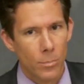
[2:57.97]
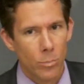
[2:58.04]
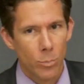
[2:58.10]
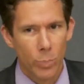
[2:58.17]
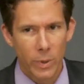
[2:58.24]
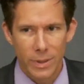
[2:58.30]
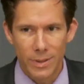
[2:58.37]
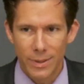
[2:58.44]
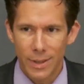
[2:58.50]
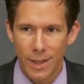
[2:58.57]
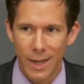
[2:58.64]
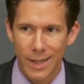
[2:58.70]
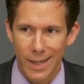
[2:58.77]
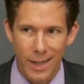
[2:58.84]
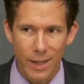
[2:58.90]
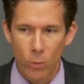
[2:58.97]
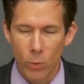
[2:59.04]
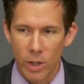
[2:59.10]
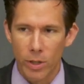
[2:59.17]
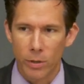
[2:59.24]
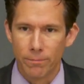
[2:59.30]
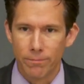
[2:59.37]
but I kind of
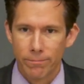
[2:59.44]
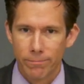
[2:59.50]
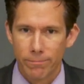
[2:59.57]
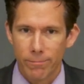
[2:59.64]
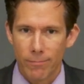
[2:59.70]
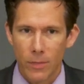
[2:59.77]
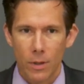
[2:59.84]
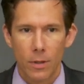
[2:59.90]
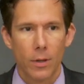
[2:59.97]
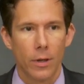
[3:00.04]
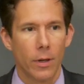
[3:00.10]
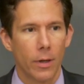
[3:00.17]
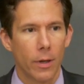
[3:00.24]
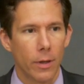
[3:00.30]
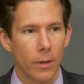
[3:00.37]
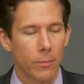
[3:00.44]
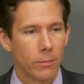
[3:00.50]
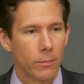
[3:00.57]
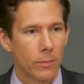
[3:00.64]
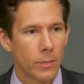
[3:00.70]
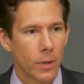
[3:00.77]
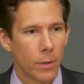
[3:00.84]
want to uh,
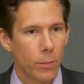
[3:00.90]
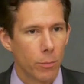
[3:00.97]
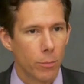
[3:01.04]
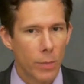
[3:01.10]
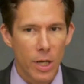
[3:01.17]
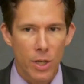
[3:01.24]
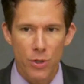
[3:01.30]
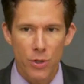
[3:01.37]
make